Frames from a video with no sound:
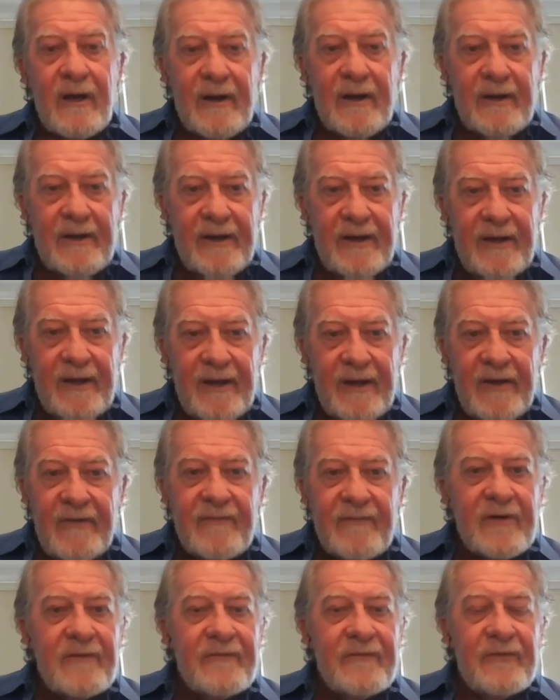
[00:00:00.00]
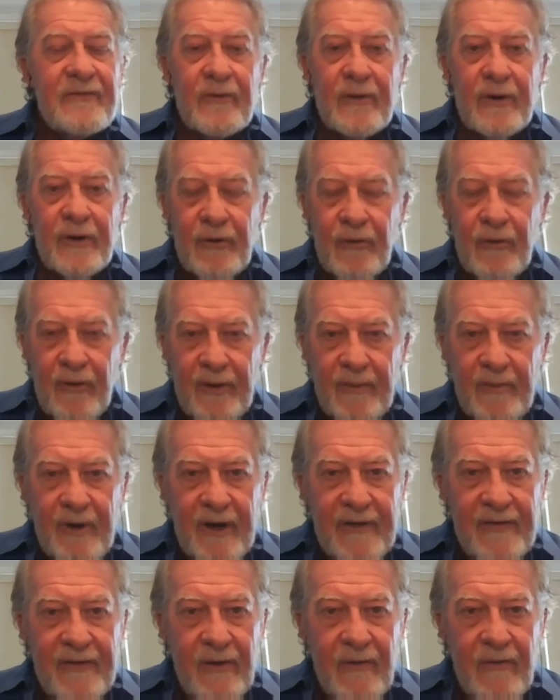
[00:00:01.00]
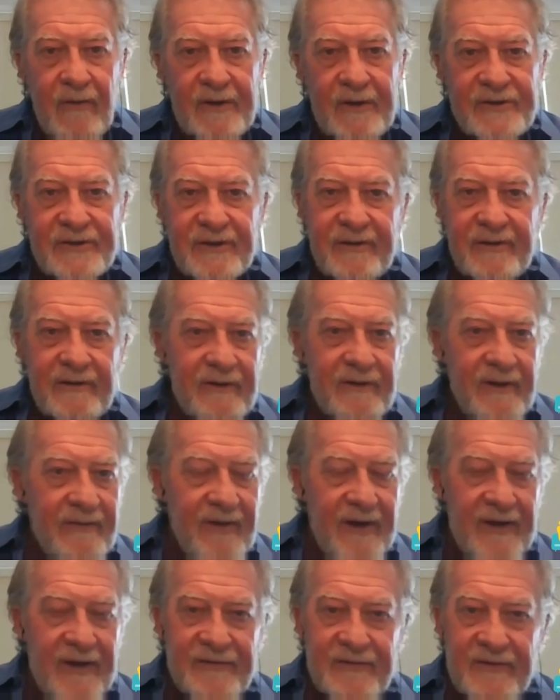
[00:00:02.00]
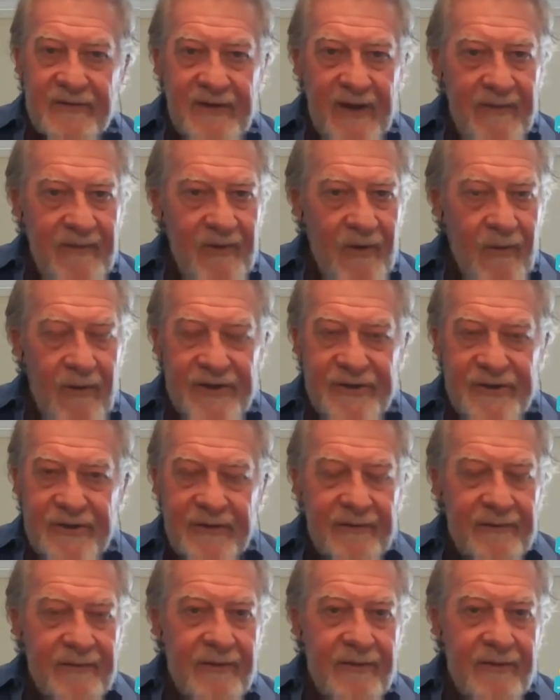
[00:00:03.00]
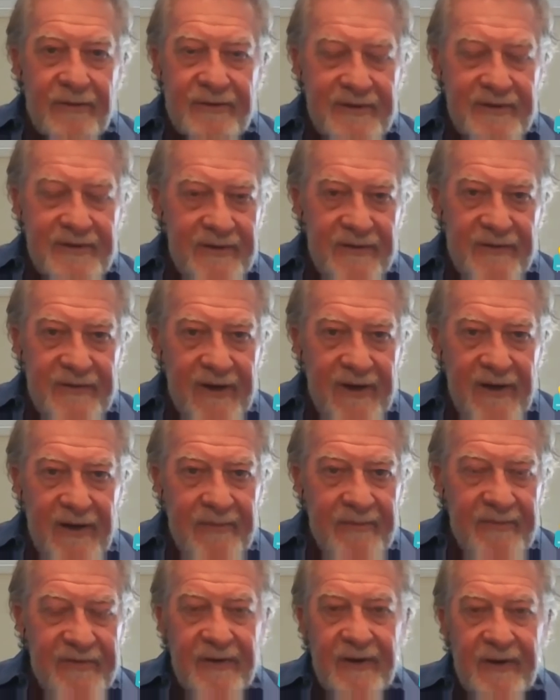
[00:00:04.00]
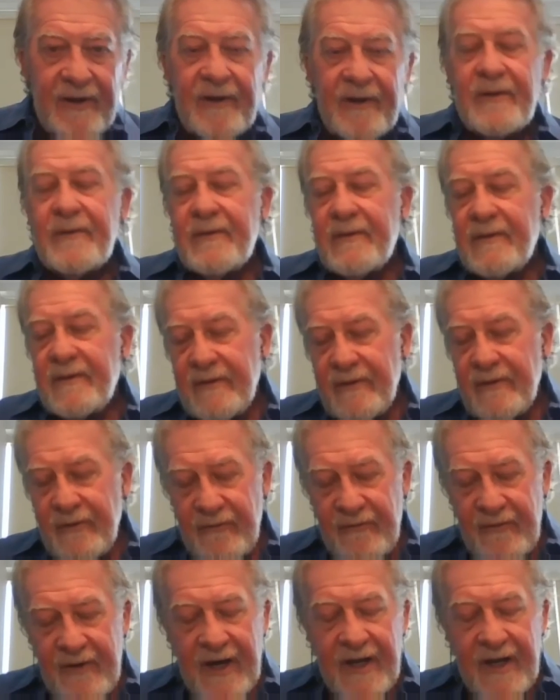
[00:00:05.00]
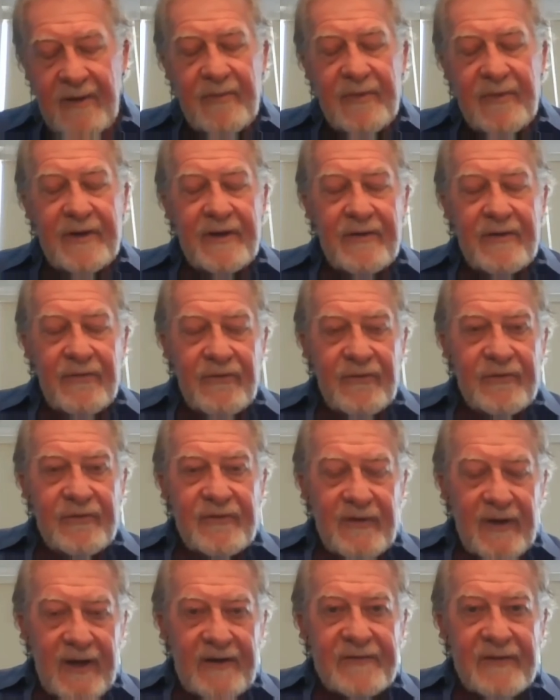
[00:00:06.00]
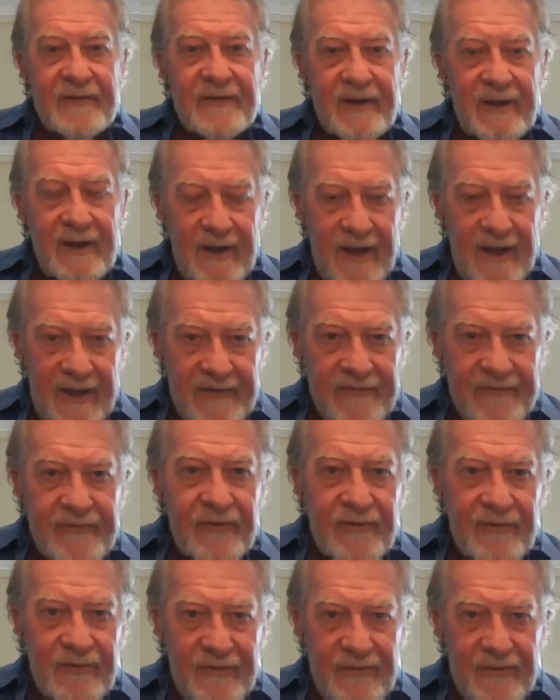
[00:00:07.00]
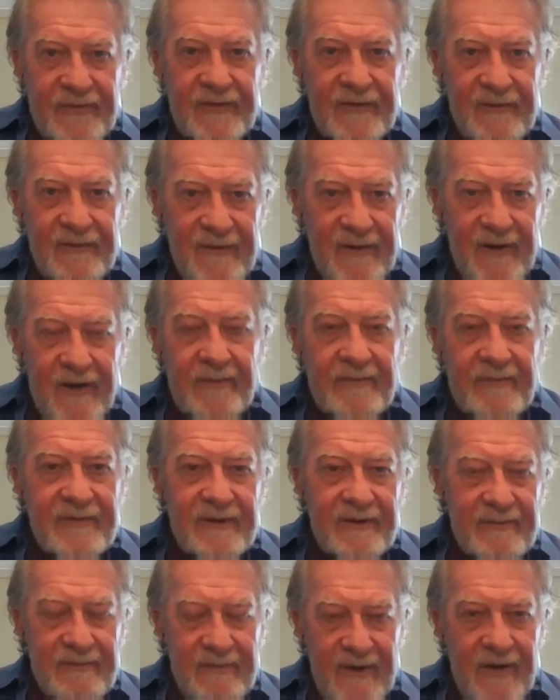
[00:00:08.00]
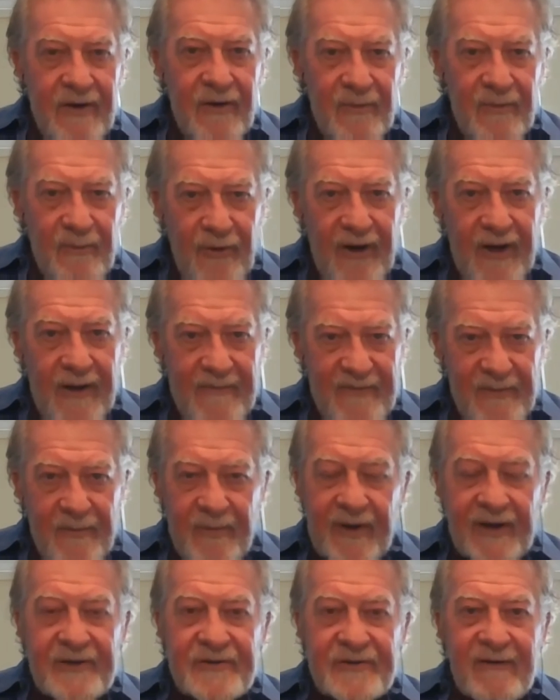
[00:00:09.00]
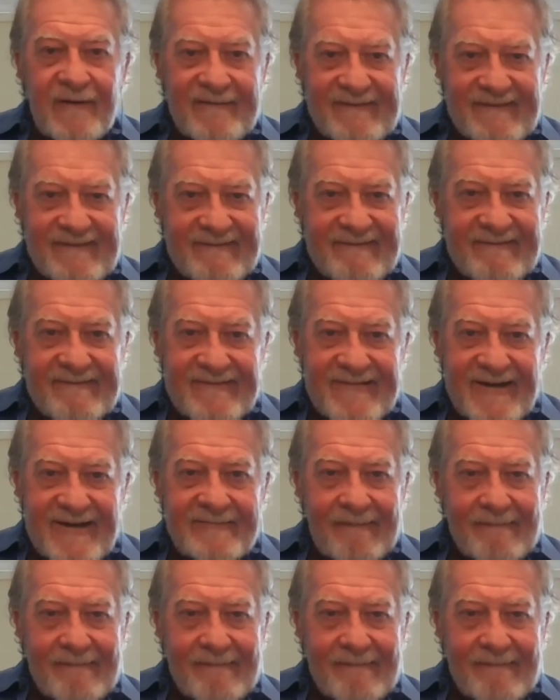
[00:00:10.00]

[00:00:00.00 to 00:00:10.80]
Even if you're annoyed by the question and they've asked the same question 13 times, you've got to be enthusiastic and answer it 13 times, and you know, perhaps bite your tongue and say,